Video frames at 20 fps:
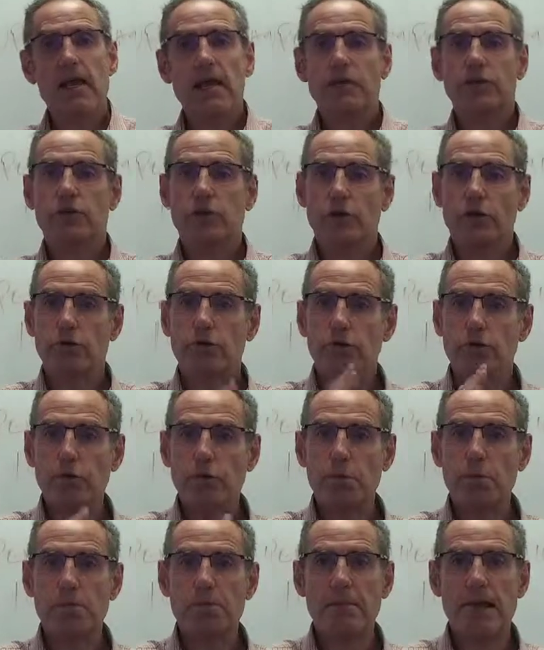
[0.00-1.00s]
So
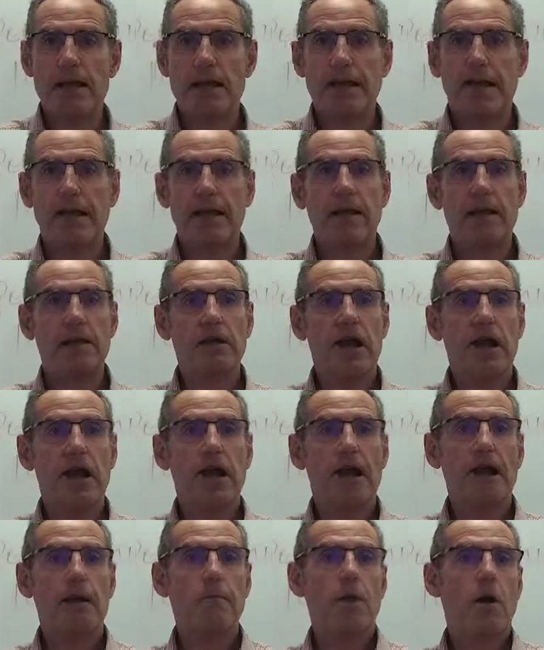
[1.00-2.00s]
super meaning
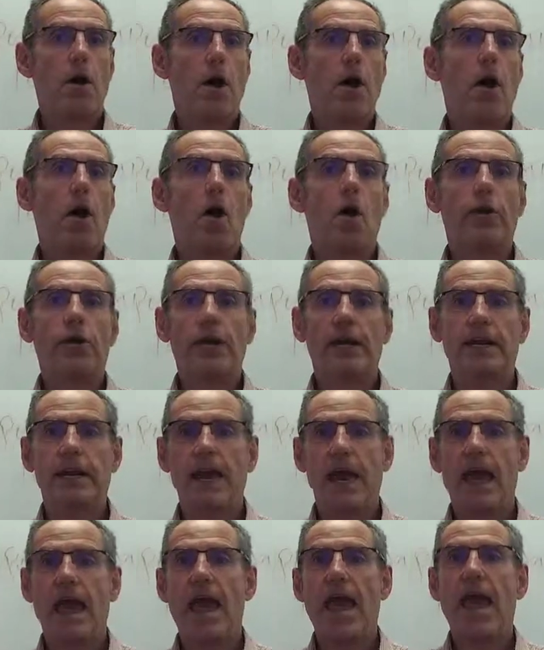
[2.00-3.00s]
on
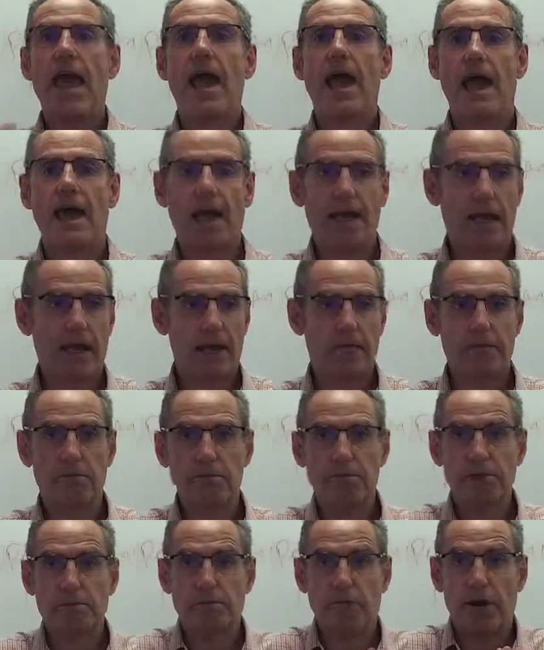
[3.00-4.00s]
and
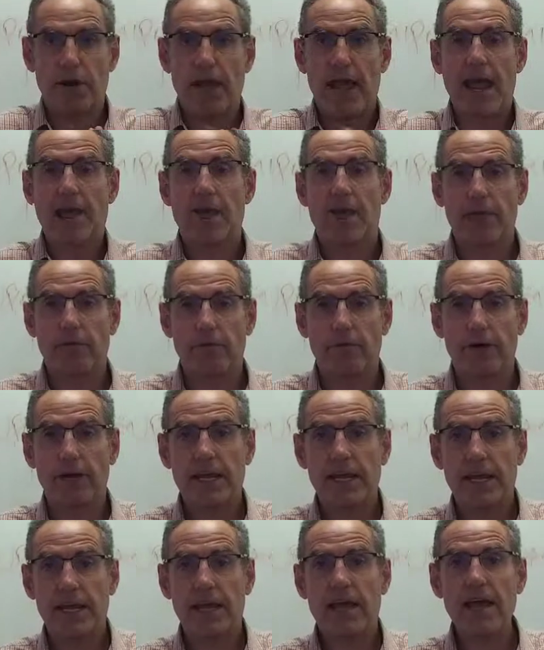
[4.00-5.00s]
spread out over a
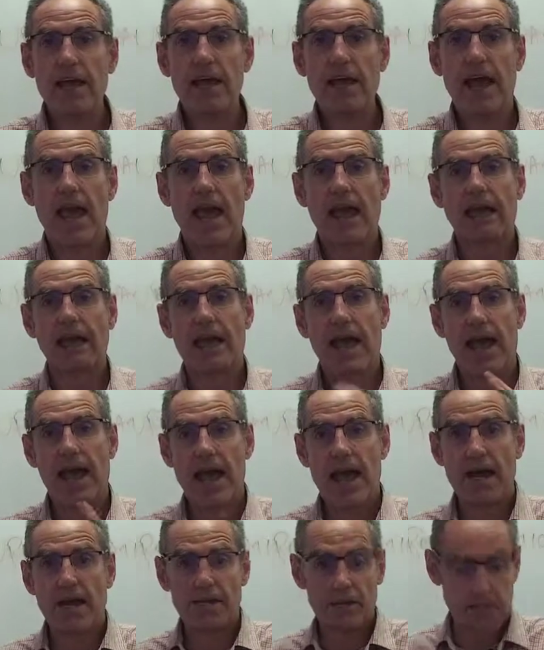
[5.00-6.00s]
year, and
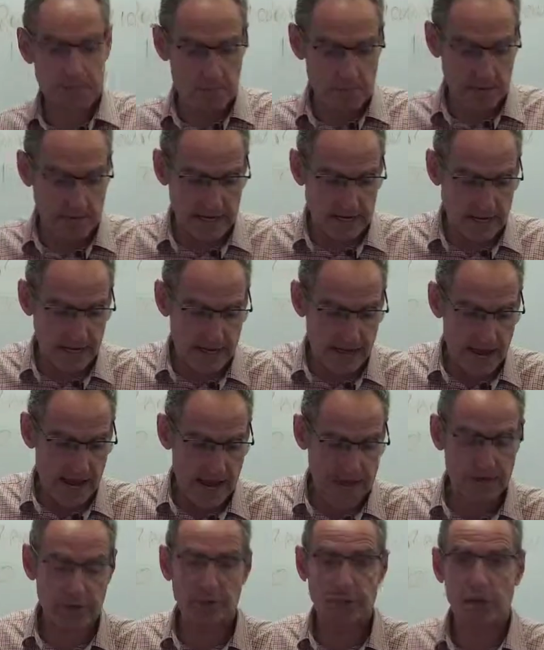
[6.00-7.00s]
annus meaning
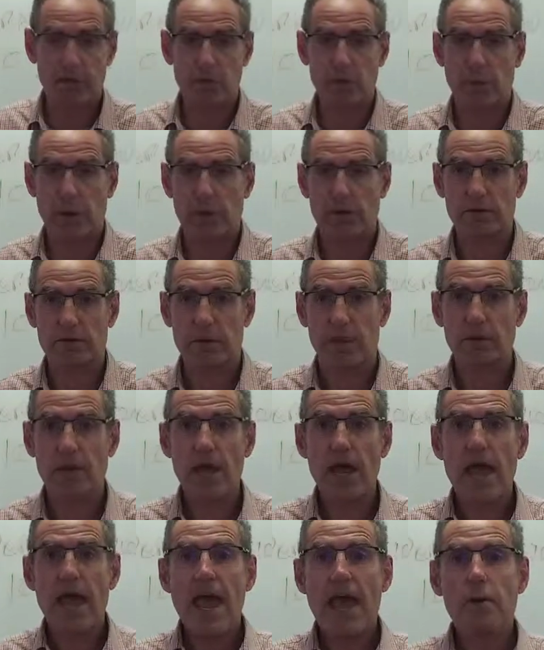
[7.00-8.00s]
annual as well. So
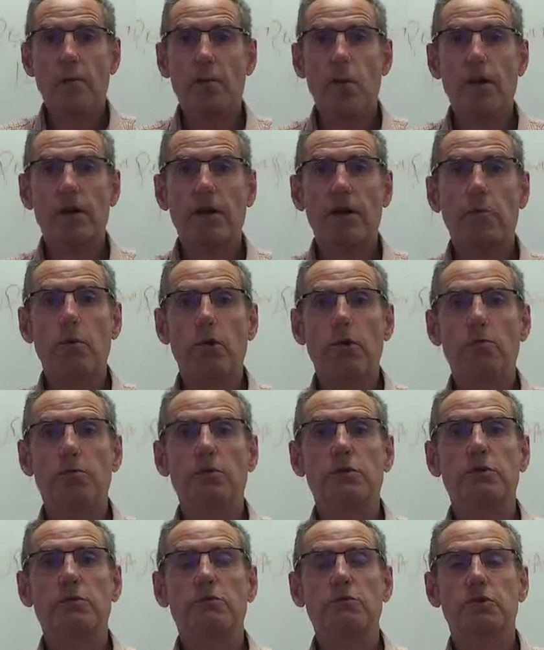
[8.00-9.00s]
what it
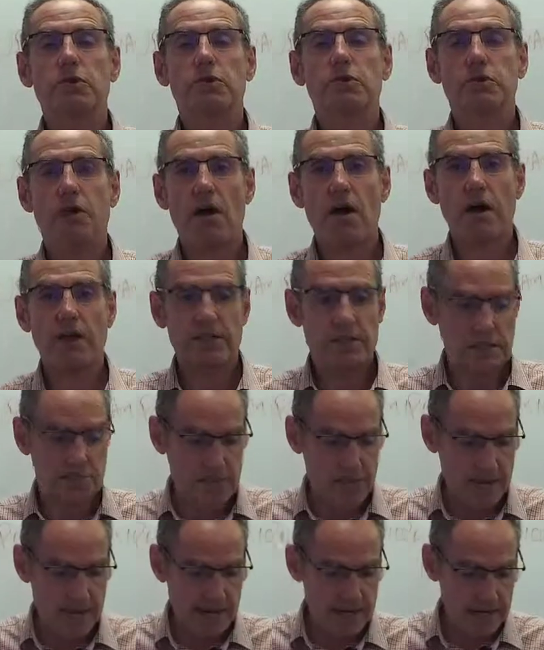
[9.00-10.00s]
was designed to
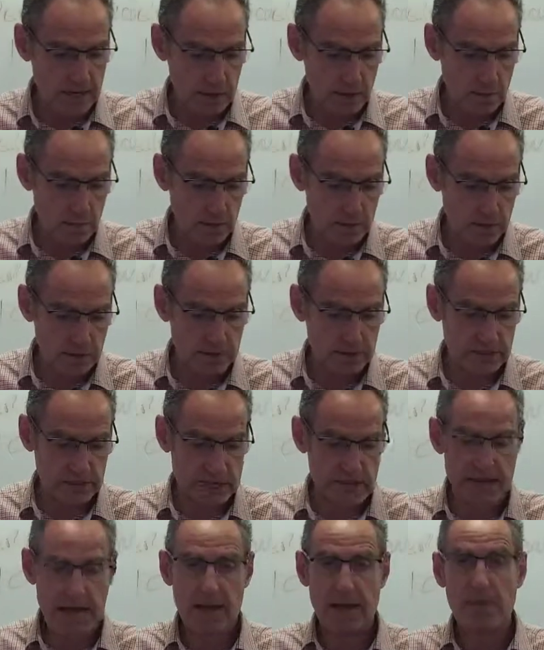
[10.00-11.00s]
mean was
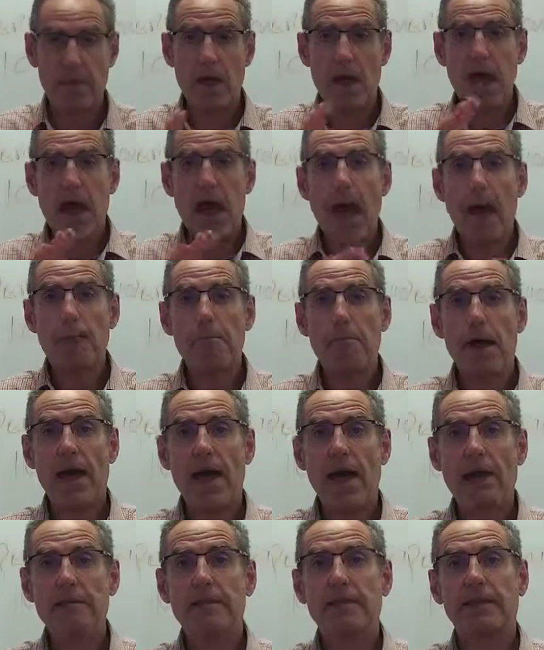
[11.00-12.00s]
a
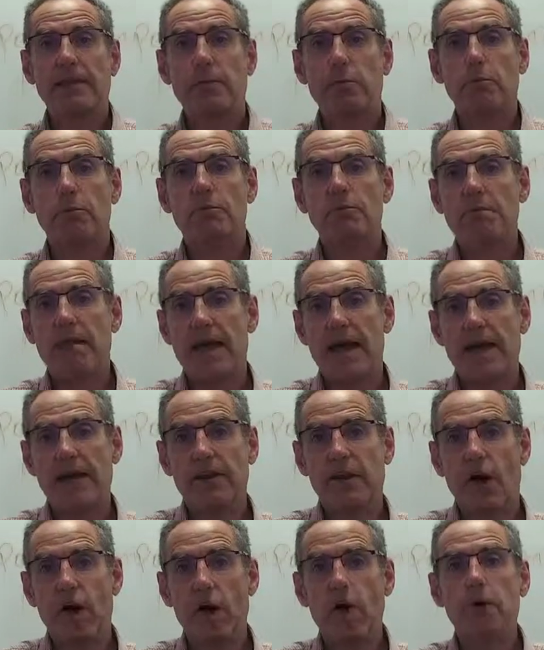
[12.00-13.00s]
payment that was
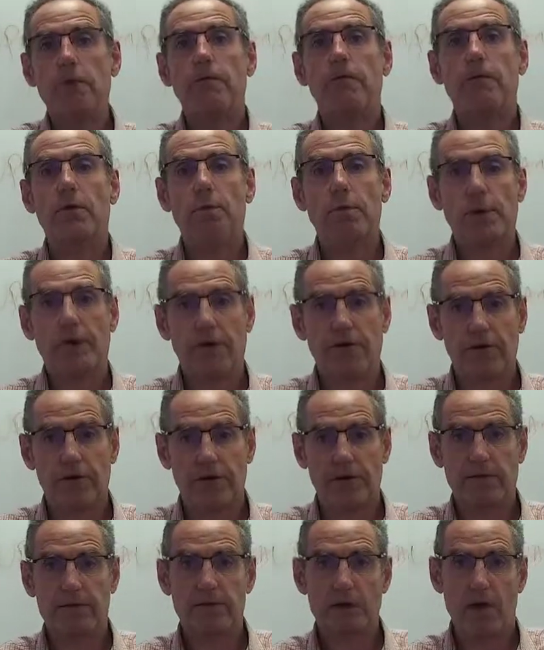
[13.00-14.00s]
made over a
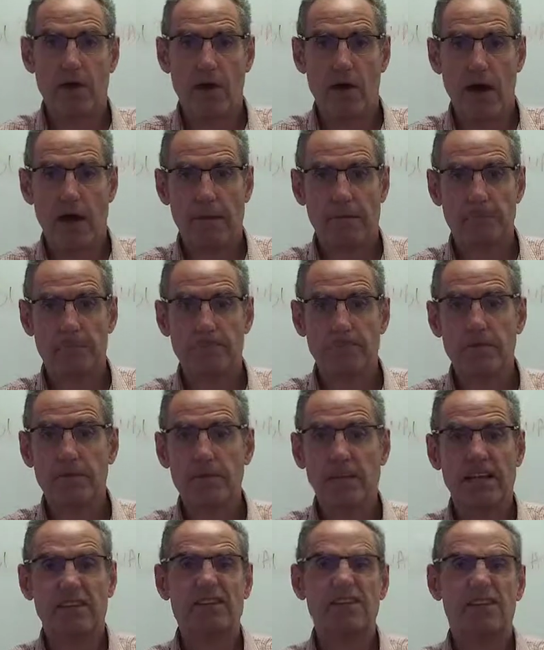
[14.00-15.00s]
period of time.
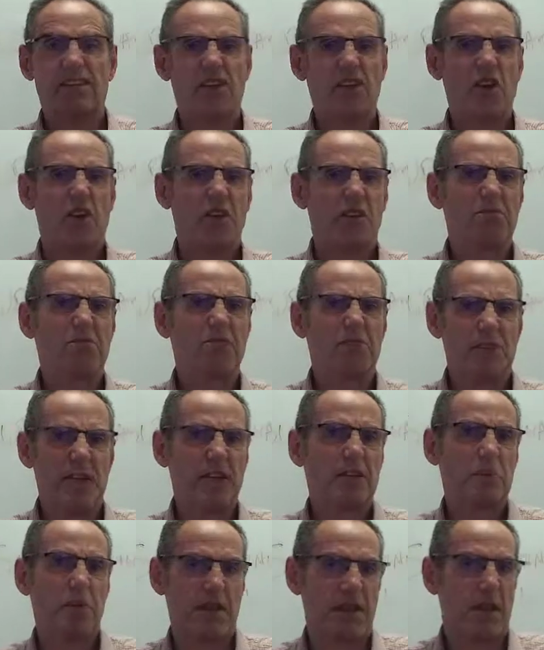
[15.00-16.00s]
That's the terms.
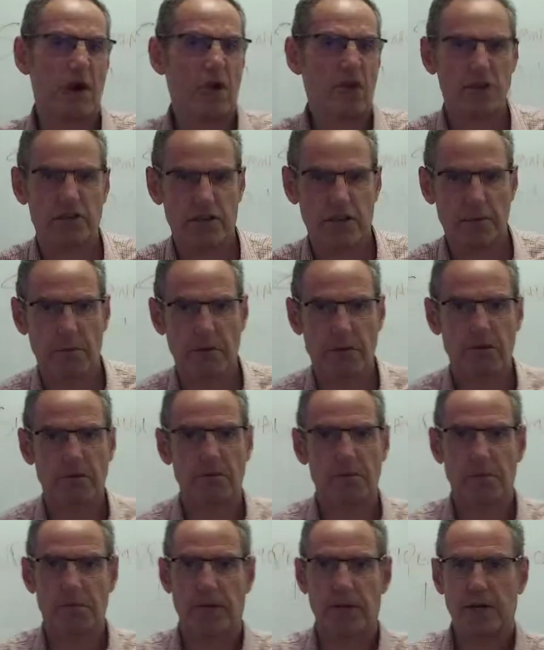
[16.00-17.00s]
That's where the origin of the word
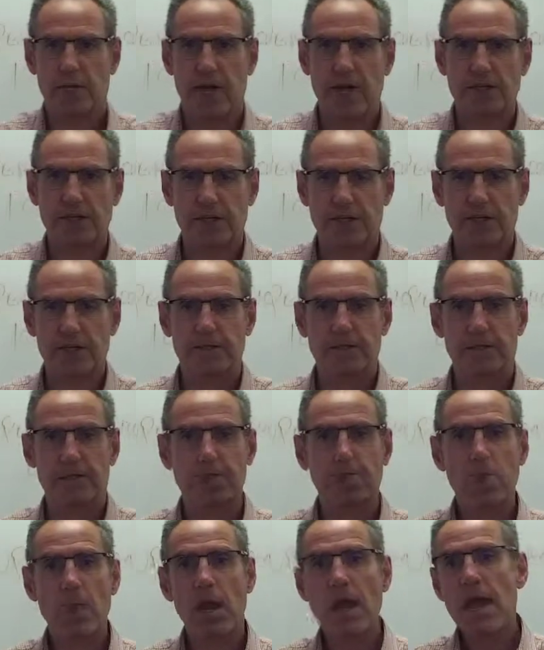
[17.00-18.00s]
superannuation is.
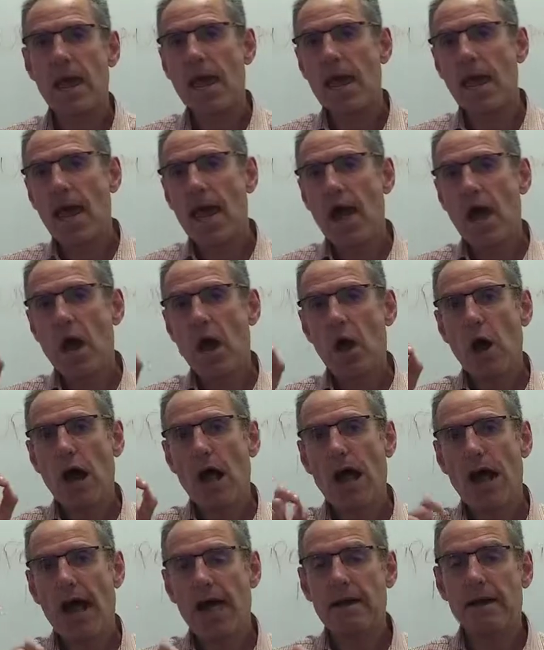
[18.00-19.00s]

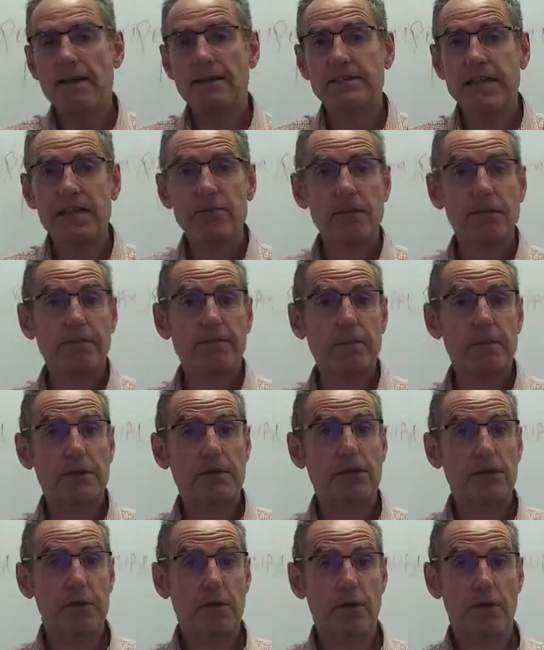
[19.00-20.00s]
It's actually from a
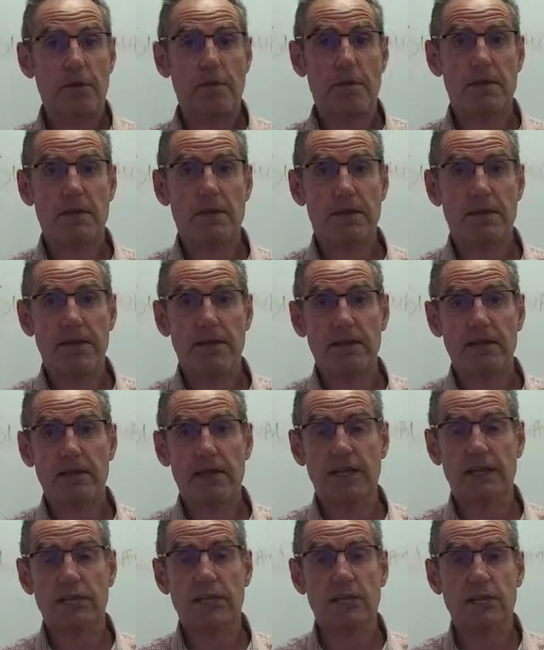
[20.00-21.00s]
term that
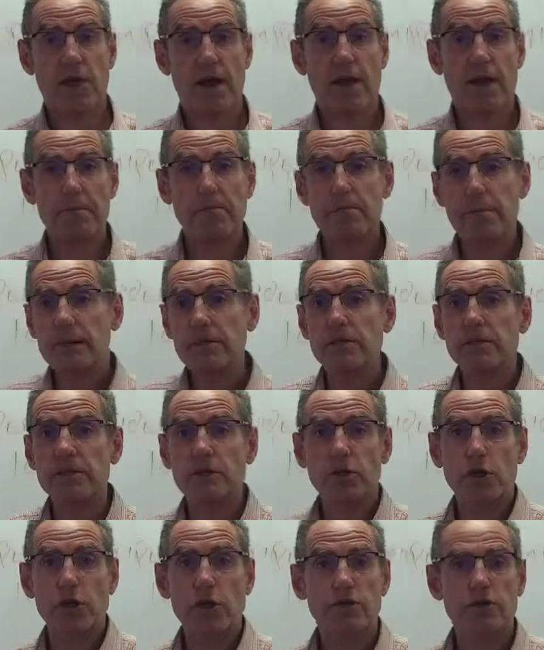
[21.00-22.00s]
the Australian
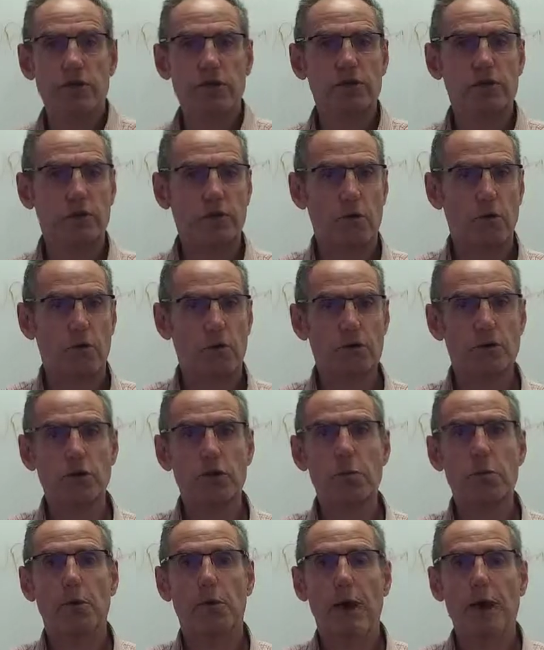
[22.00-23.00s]
business uses called a
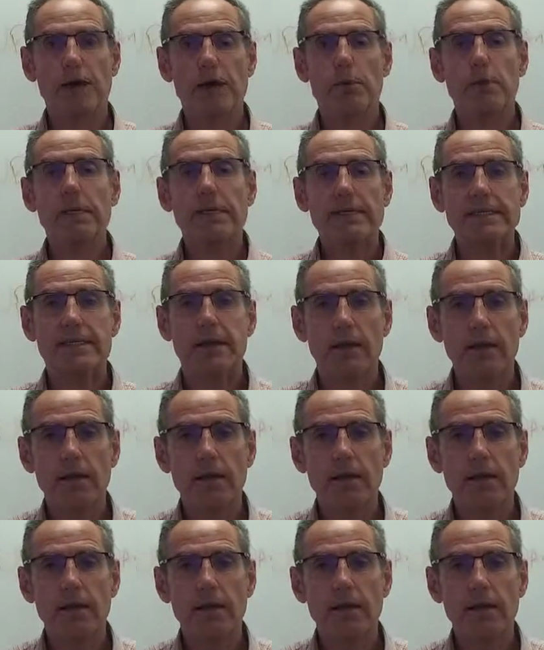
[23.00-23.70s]
superannuant.